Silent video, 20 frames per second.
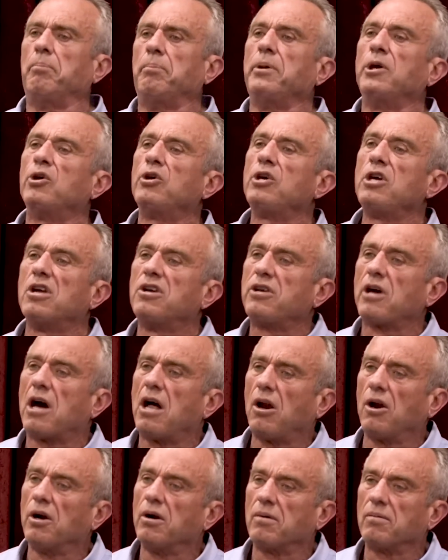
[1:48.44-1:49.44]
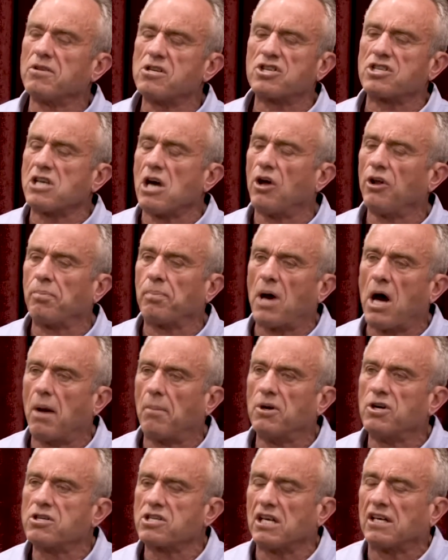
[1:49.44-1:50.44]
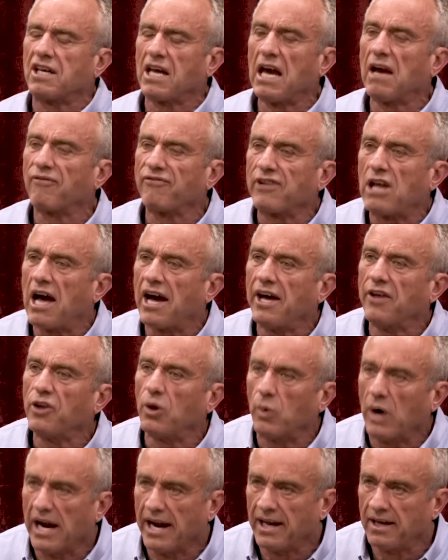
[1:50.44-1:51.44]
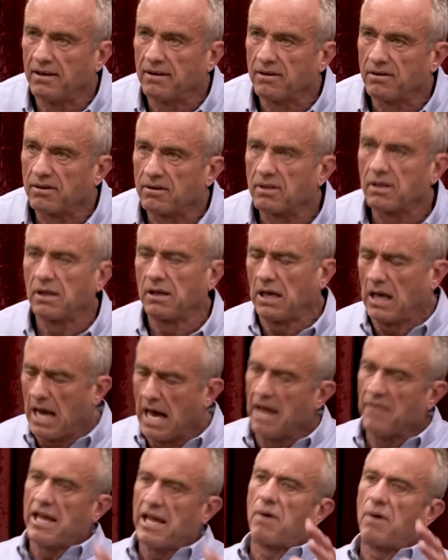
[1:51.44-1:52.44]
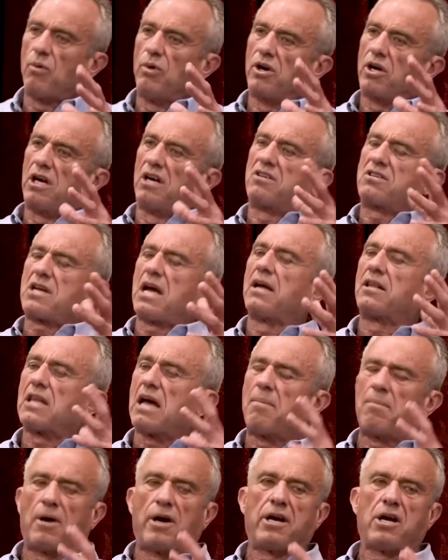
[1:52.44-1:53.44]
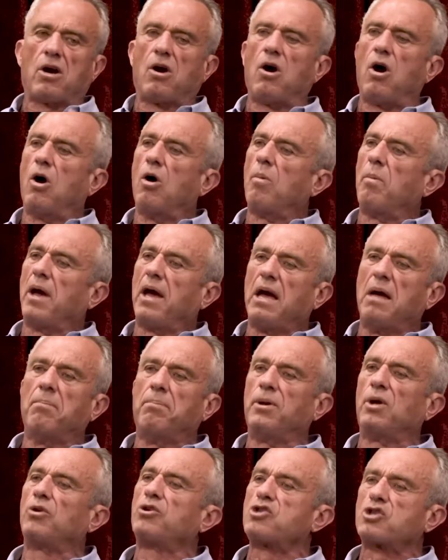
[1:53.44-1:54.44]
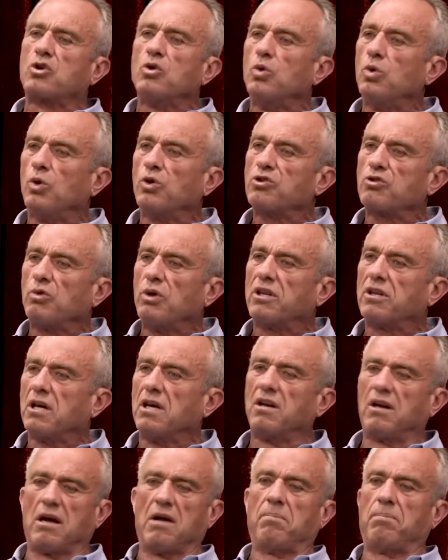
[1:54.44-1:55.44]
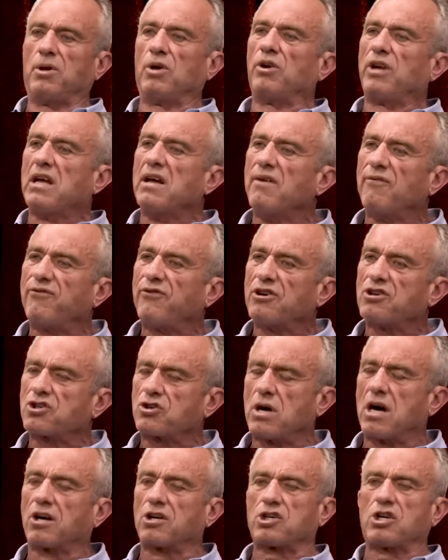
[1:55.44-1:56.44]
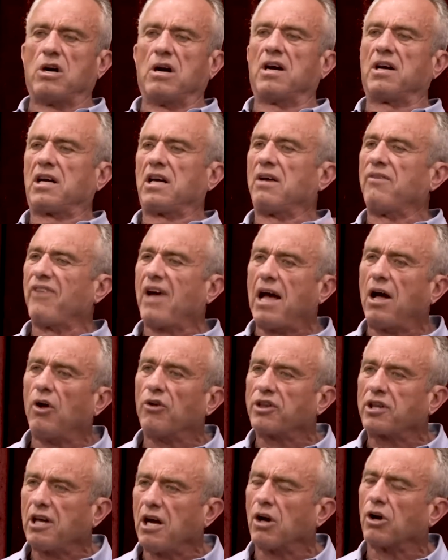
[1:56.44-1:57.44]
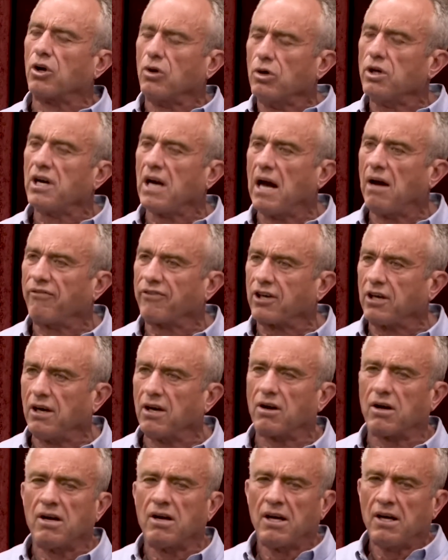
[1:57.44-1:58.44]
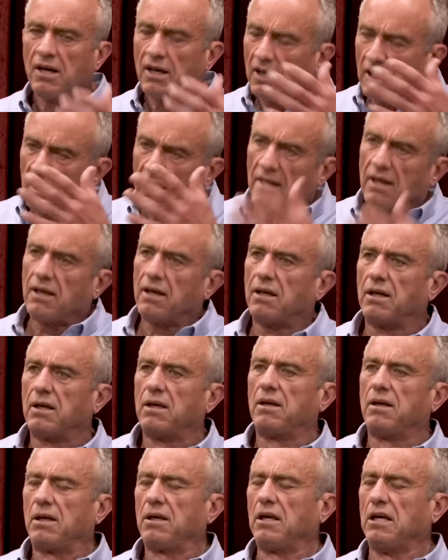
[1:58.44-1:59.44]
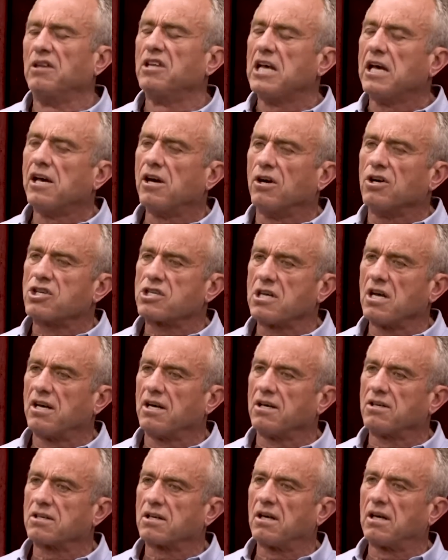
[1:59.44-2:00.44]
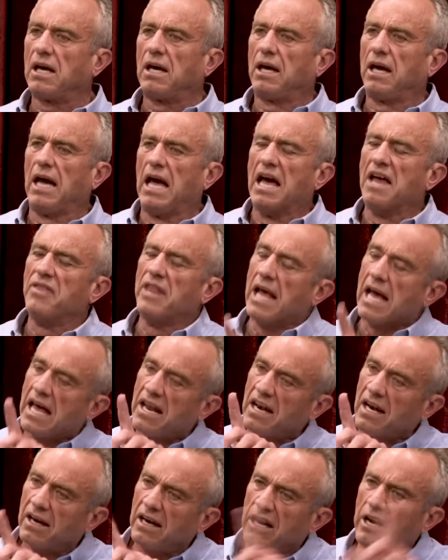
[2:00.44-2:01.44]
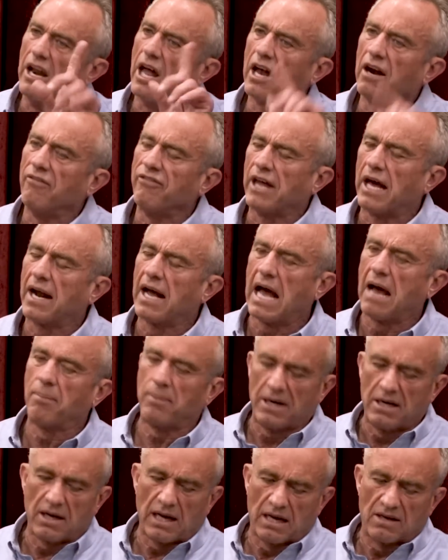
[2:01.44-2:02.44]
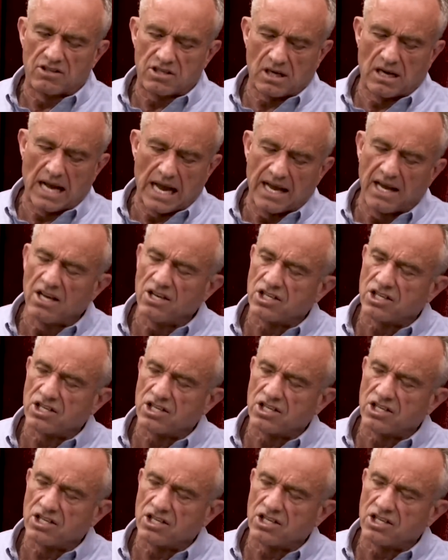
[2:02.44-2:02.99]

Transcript: billion-dollar stealth bombers that can't fly in the rain, and that we're going to take that money home and build schools with it and build infrastructure and give good health care in the inner cities. And then none of that happened. And today,